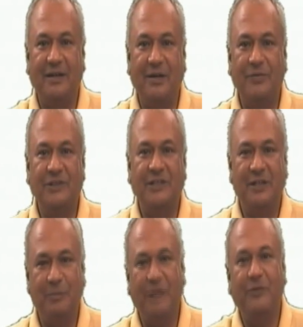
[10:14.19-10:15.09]
accounts,
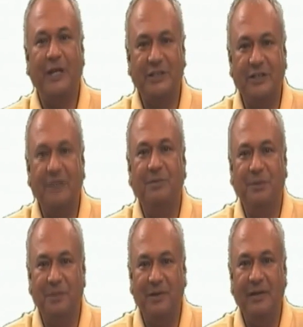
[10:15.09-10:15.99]
then manufacturing
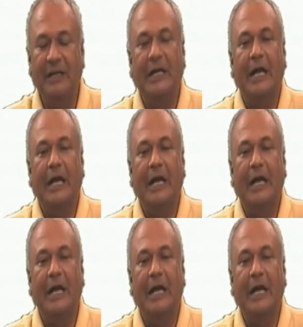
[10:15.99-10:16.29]
people,